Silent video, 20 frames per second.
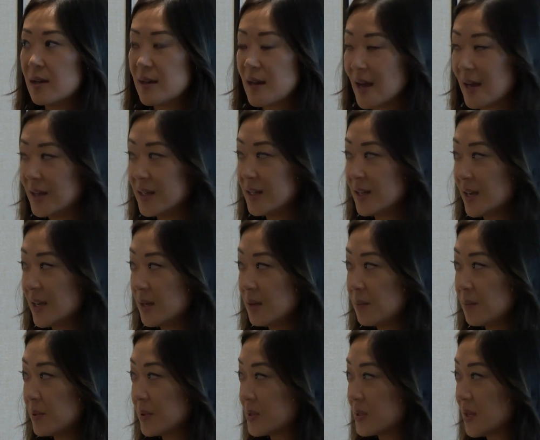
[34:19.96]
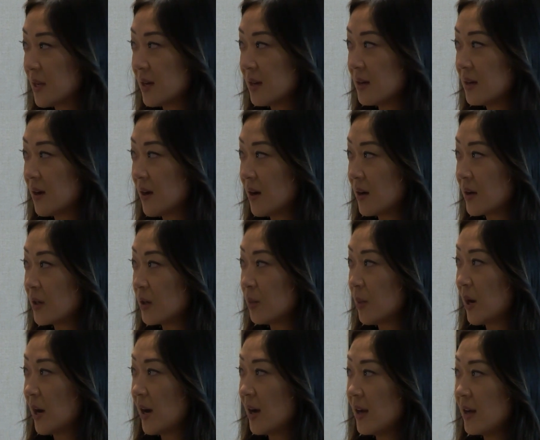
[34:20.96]
98%
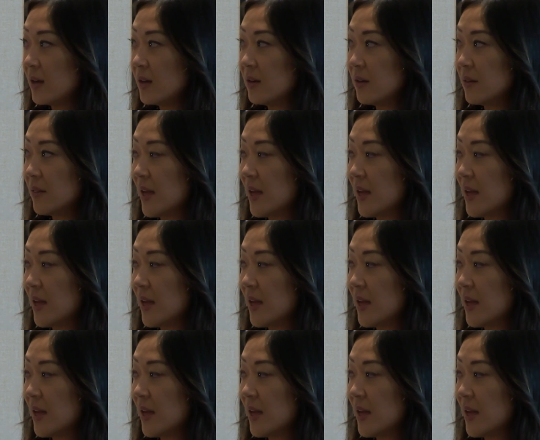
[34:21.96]
occupied.